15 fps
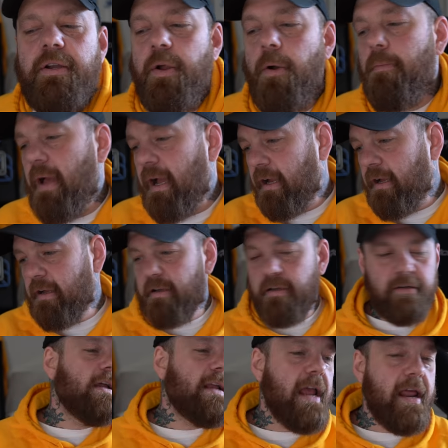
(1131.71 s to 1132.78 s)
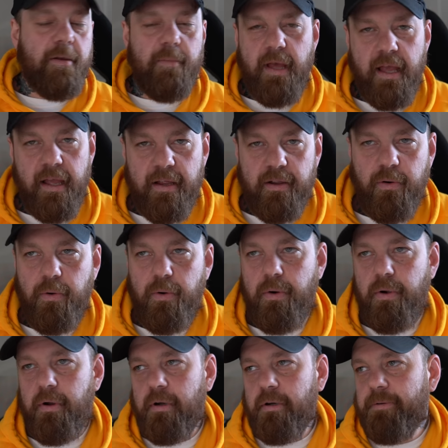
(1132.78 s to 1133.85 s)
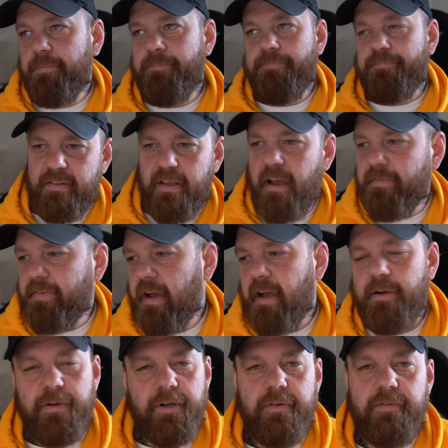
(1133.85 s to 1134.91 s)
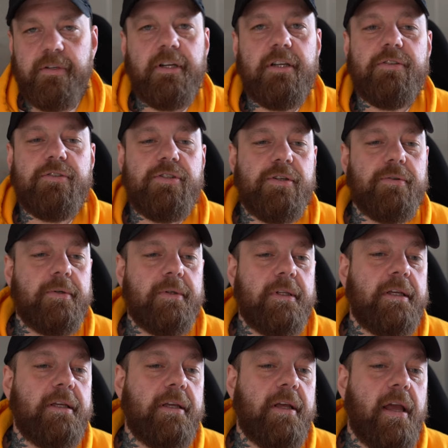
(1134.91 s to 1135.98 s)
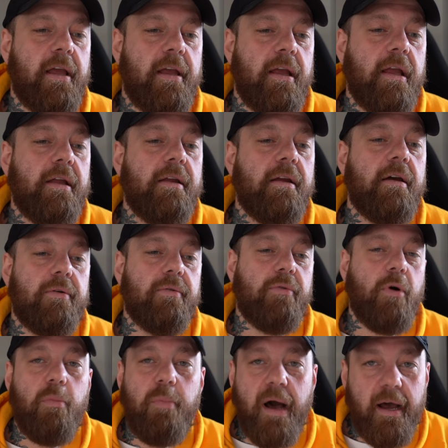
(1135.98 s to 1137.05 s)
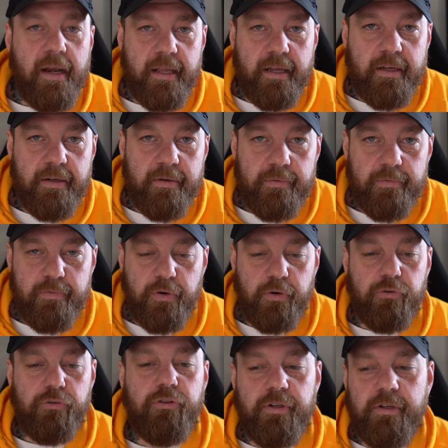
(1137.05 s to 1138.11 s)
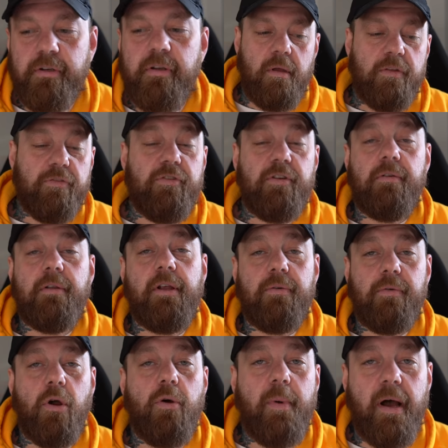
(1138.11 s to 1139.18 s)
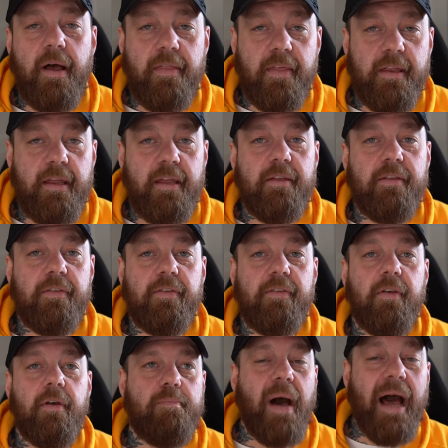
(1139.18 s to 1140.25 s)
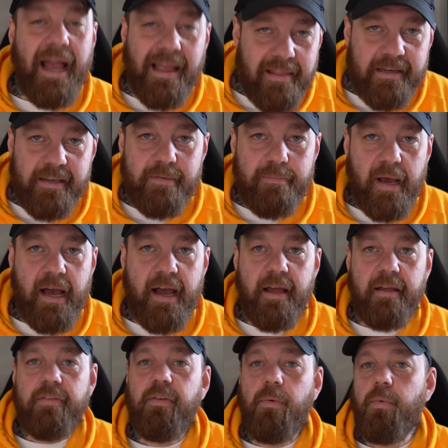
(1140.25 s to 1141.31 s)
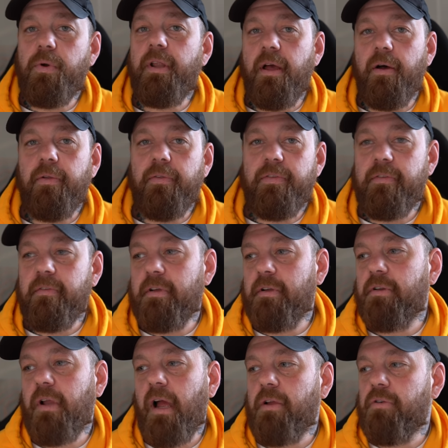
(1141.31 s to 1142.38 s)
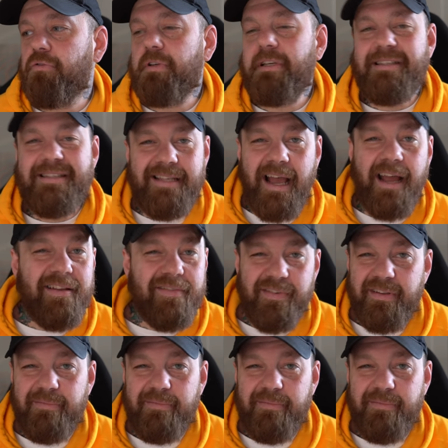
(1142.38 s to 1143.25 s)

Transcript: You know, mecha, an anime or sci-fi or whatever, is generally a robotic version, is generally a robot that is piloted by someone else. I mean, not usually inside of